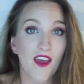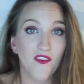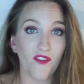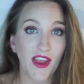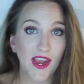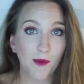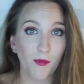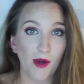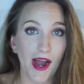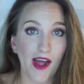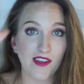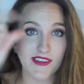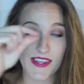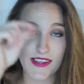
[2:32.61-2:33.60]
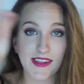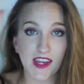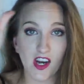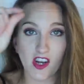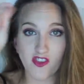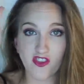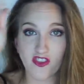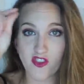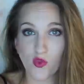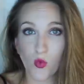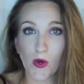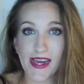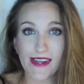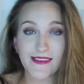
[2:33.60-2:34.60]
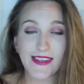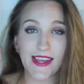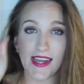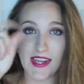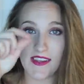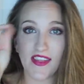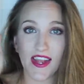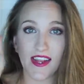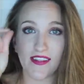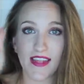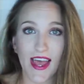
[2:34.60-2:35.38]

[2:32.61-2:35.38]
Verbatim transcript: fake brows and then I'll just tweeze anything